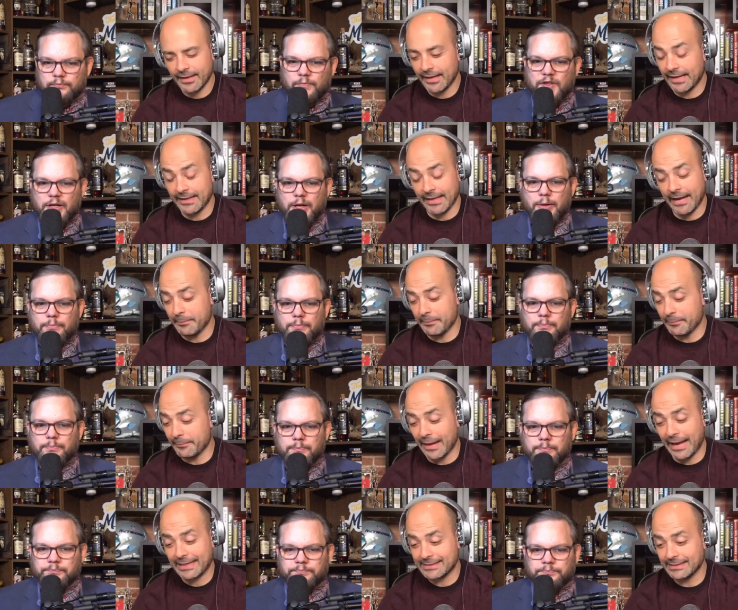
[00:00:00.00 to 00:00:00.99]
Speaker 1: I, am
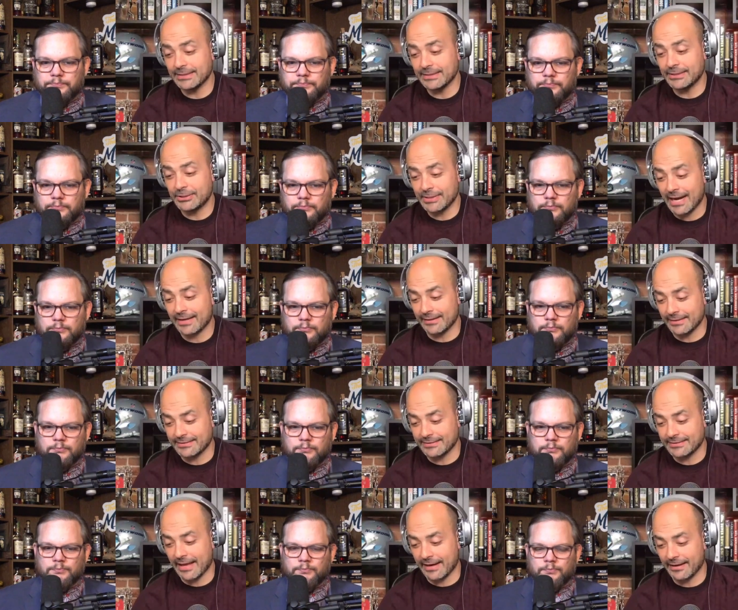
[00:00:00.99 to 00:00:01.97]
actually shocked
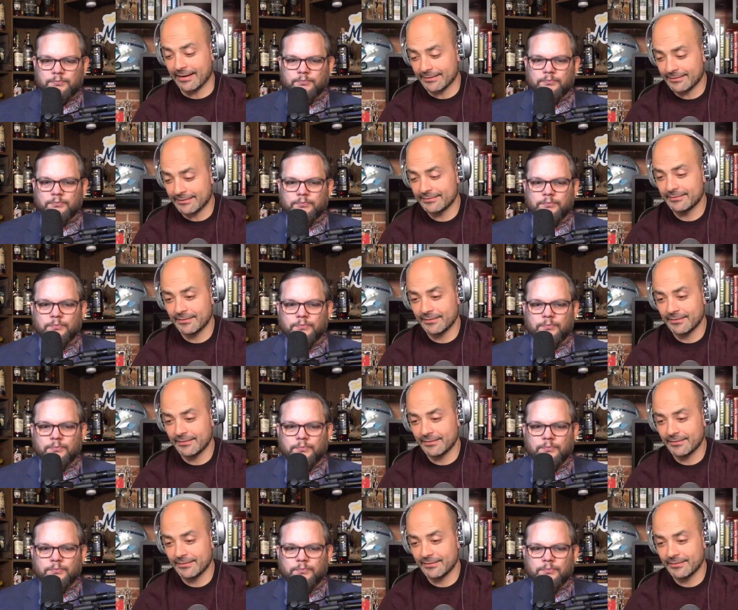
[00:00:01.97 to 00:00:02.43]
it's that high.